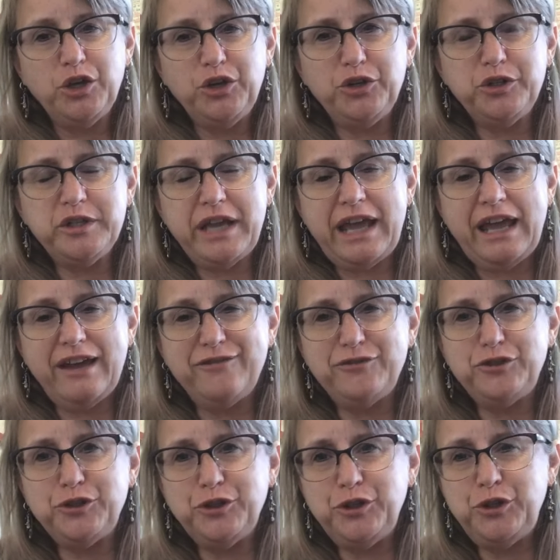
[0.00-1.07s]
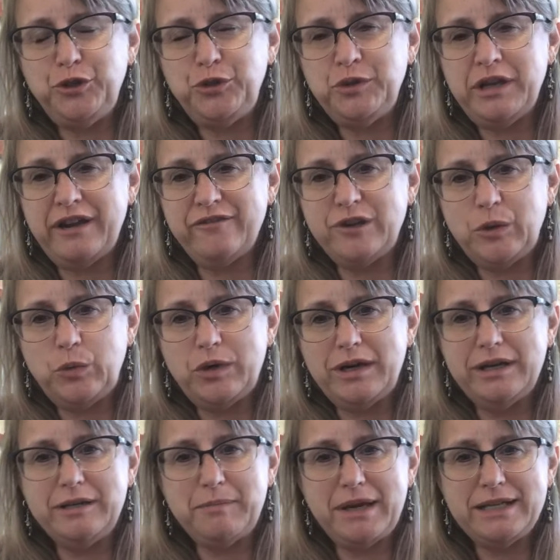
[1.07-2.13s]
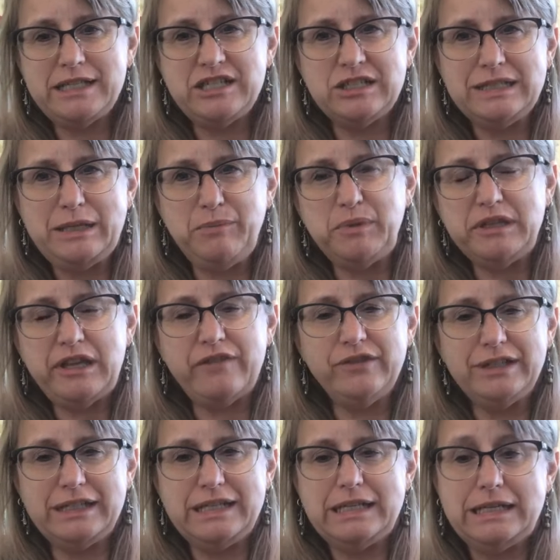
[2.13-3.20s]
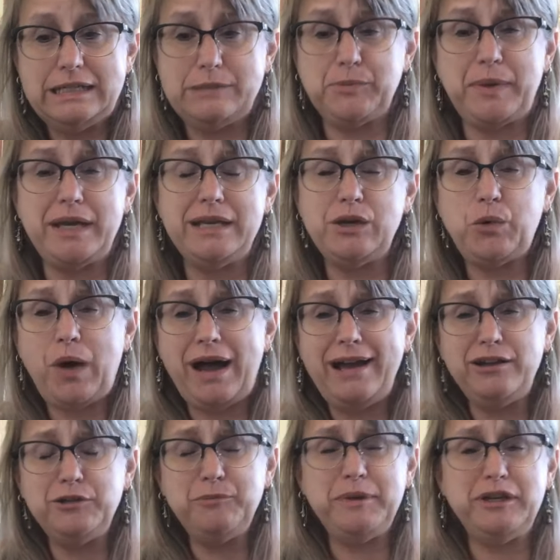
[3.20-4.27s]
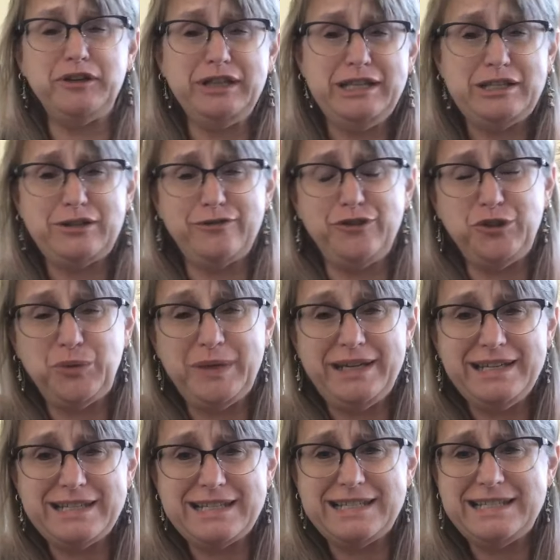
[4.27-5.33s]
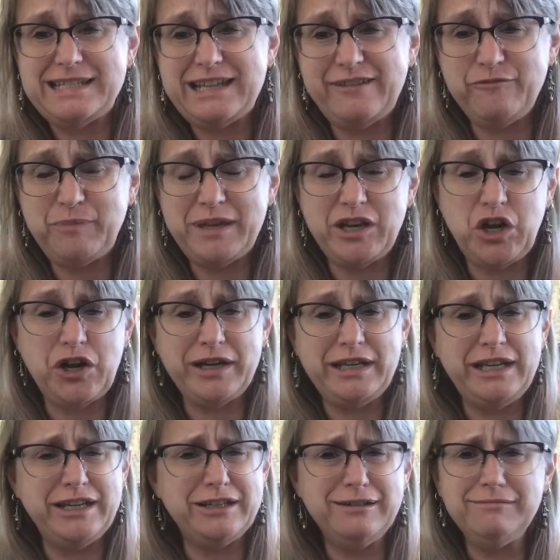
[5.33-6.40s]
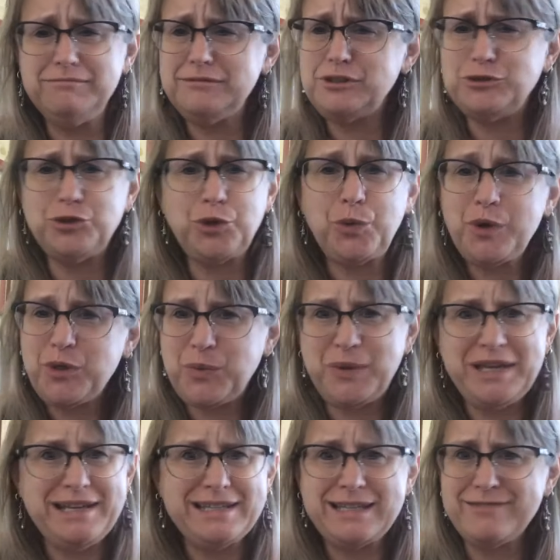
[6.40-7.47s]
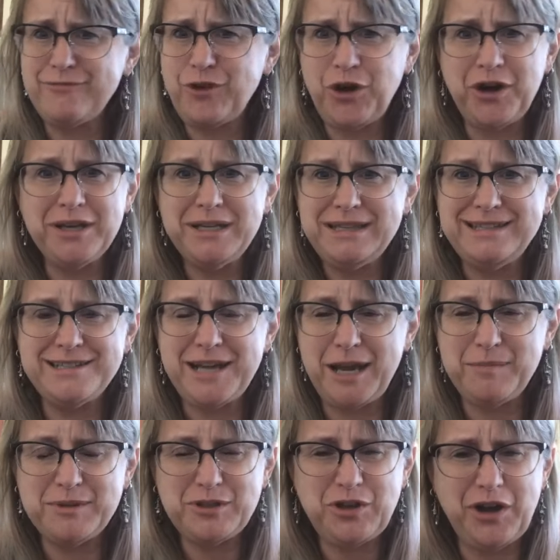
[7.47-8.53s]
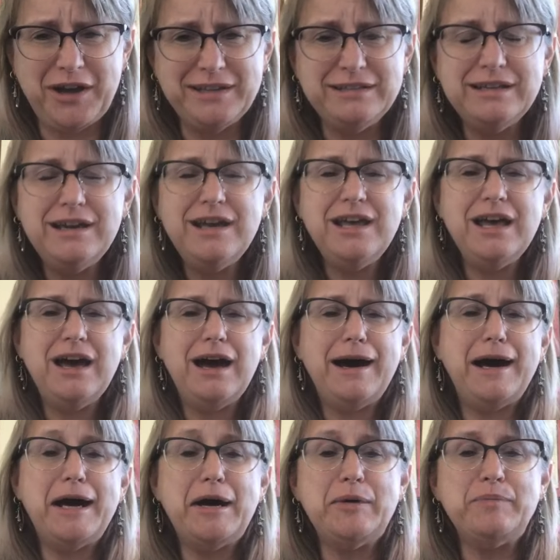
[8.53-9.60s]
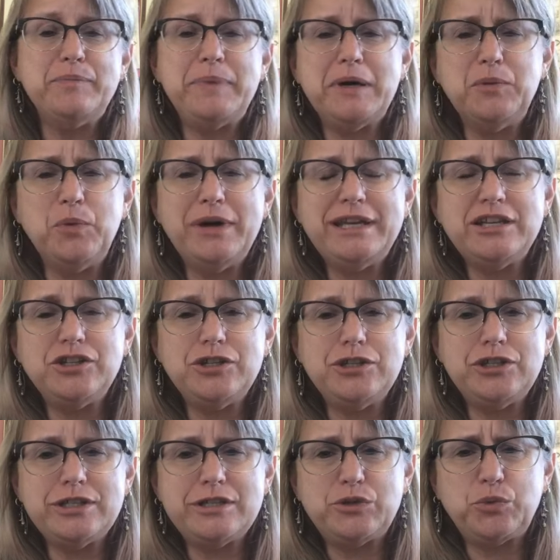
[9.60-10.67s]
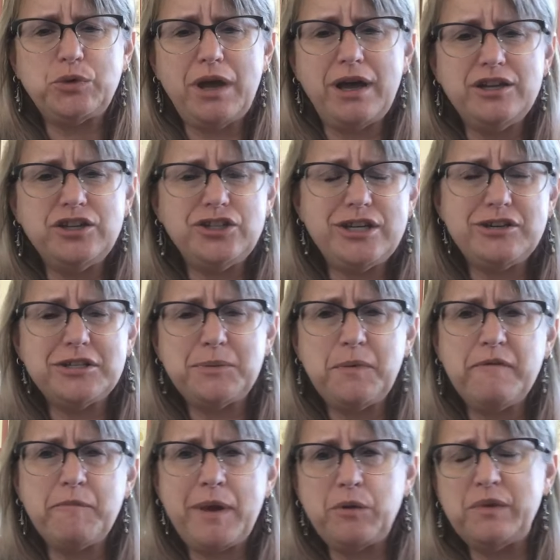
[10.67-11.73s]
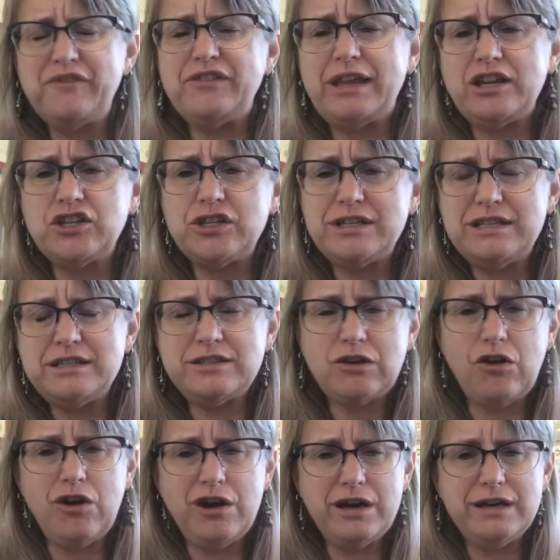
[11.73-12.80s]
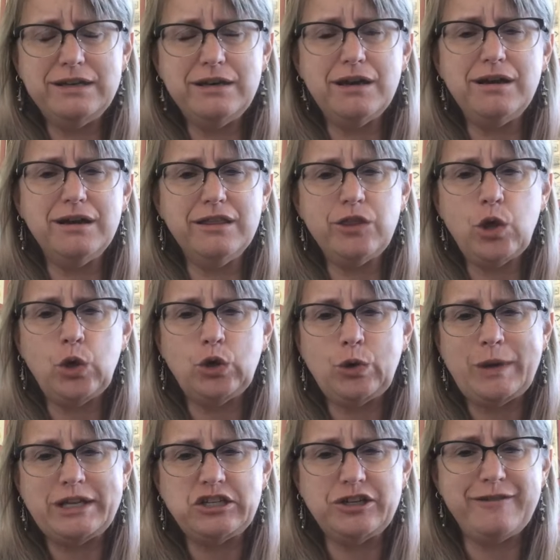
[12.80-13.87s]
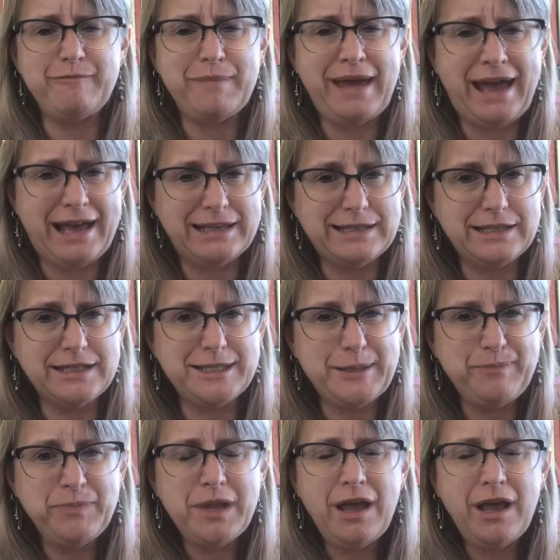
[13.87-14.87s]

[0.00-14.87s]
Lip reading: Good afternoon, everyone, my dearly beloved. It has been a while, been at least a few weeks since I've been on here. Don't know where the weeks have gone and the time has gone. But wanted to just share some of my reflections on the whole question of masks.